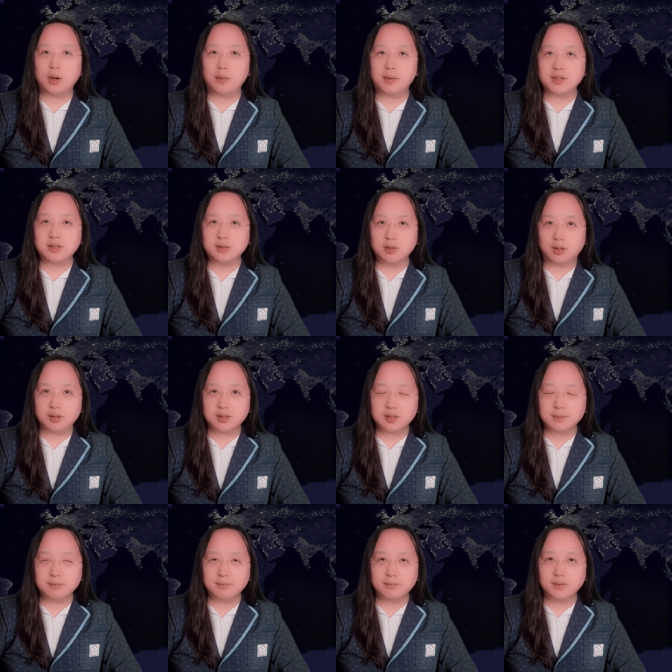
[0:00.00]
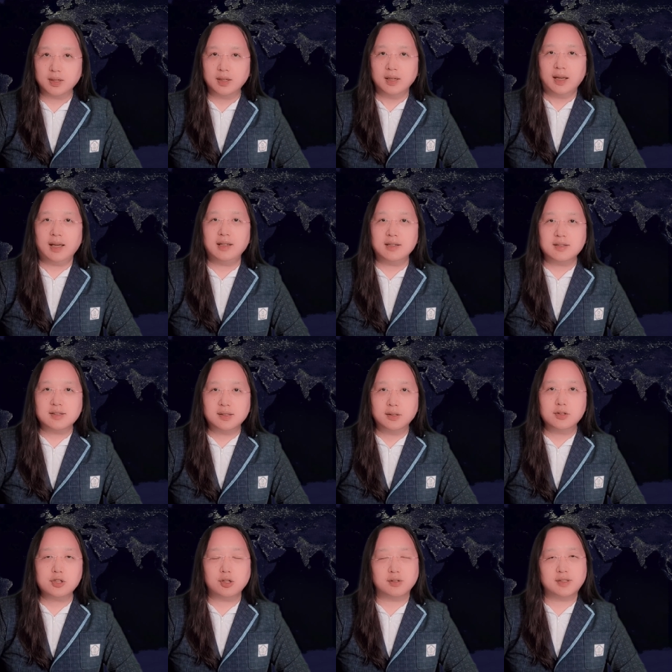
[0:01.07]
what was not. And the
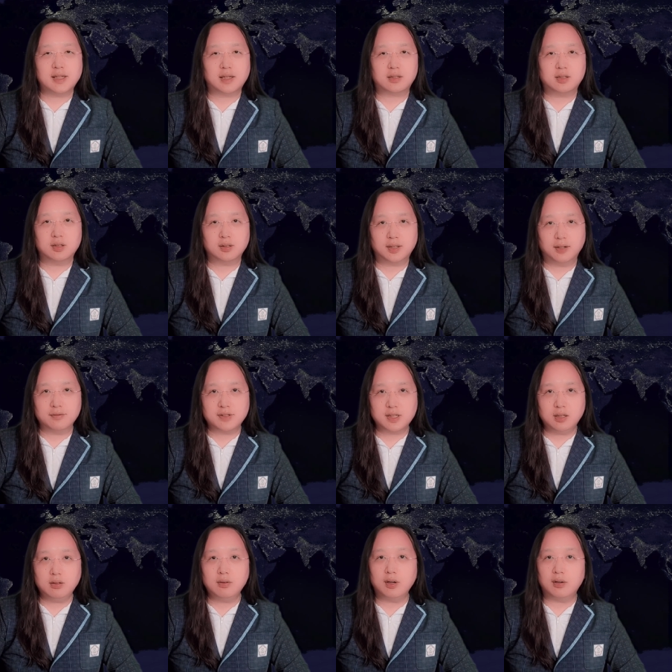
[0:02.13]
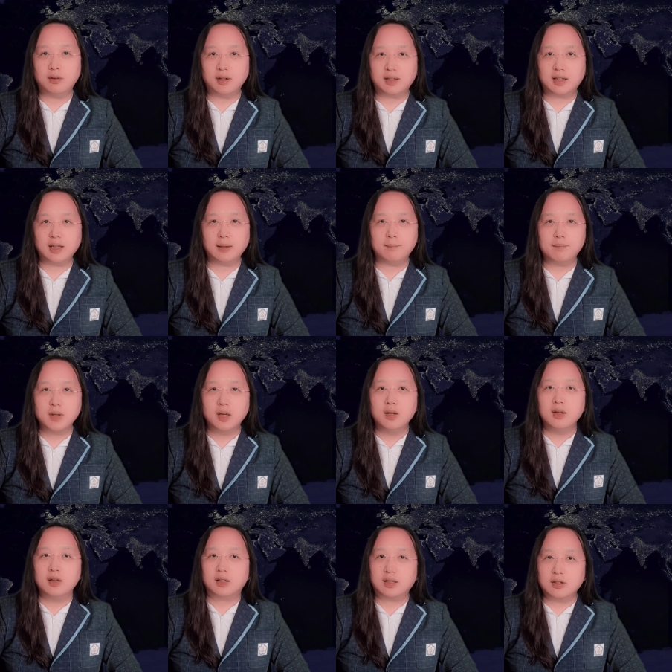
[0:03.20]
social sector, GovZero, again,
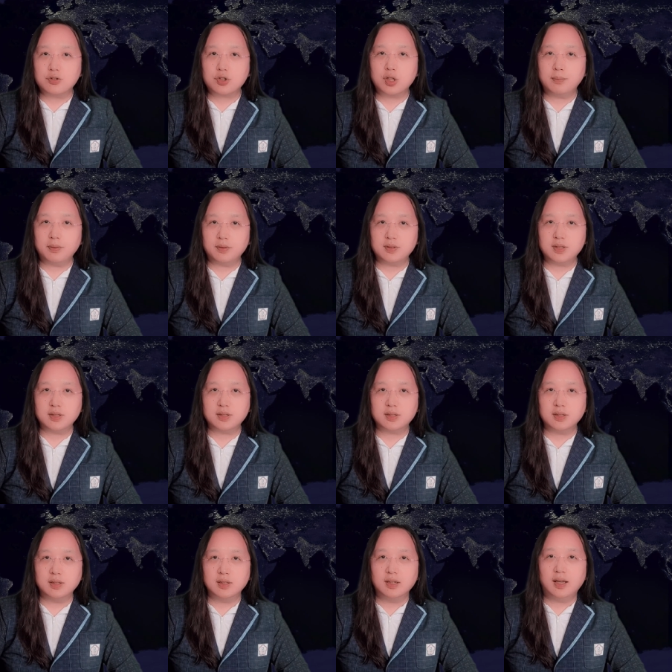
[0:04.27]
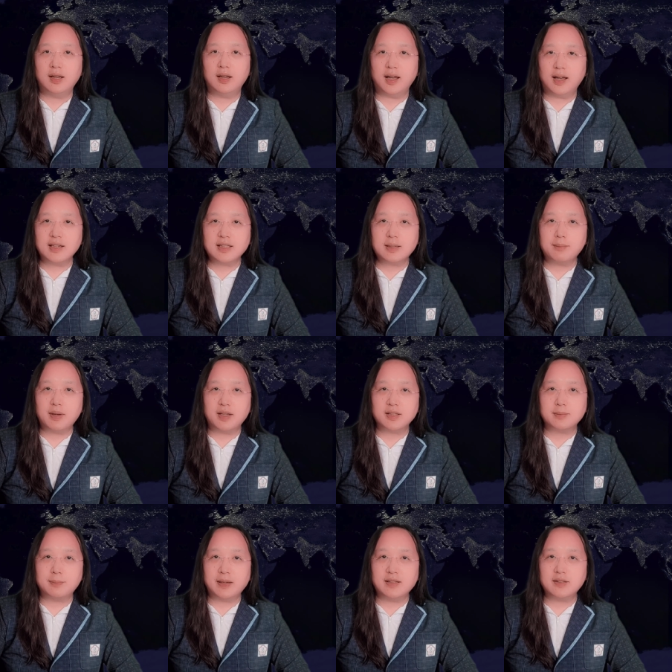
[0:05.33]
contributed a
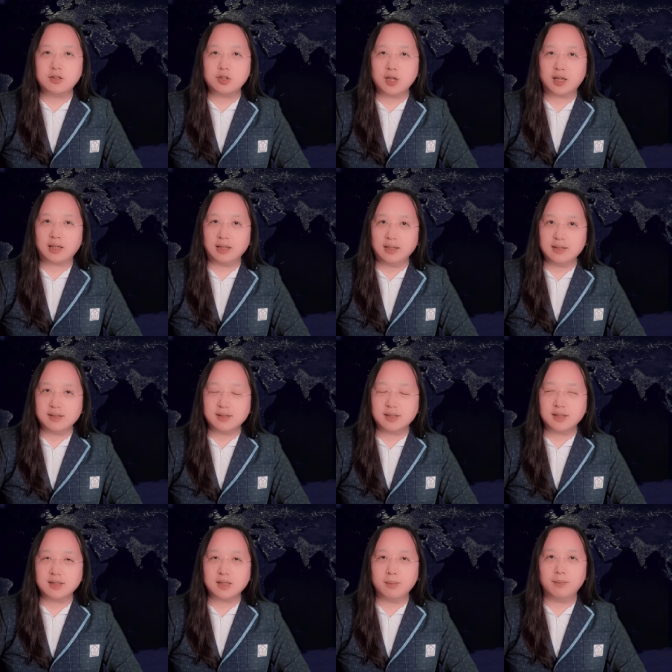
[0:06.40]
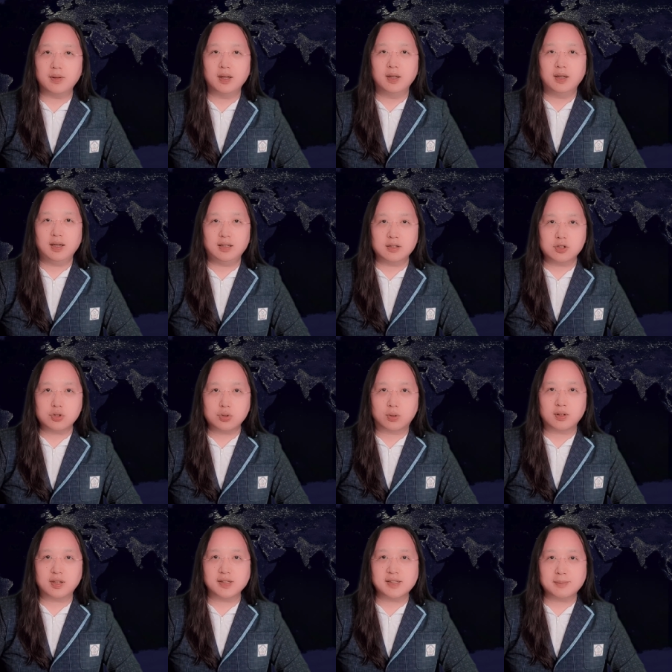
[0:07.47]
SMS based check in system in the
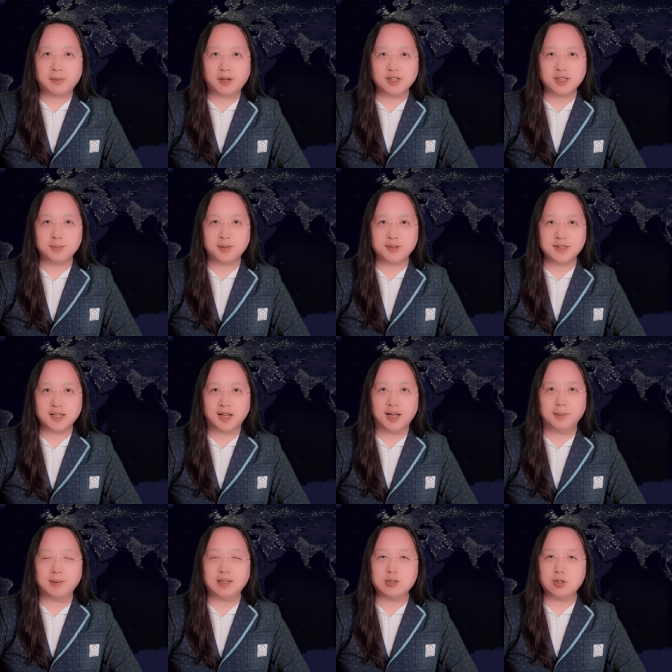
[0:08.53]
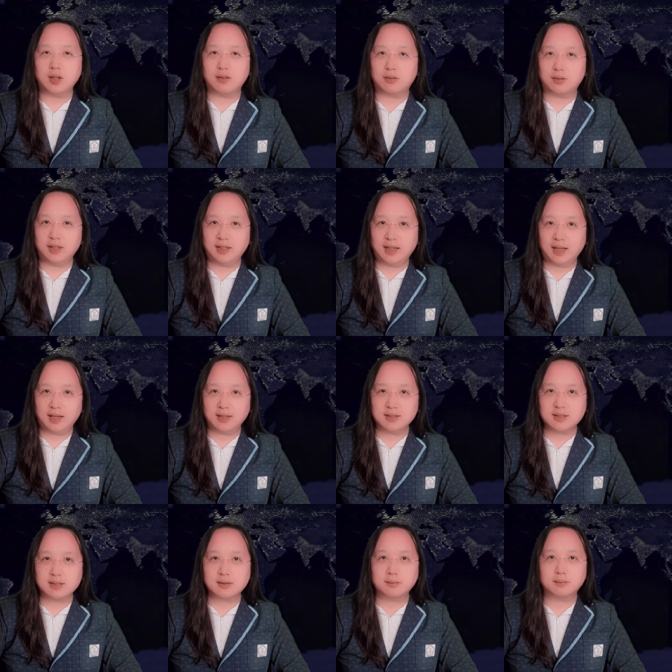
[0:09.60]
shortest possible time in just three days.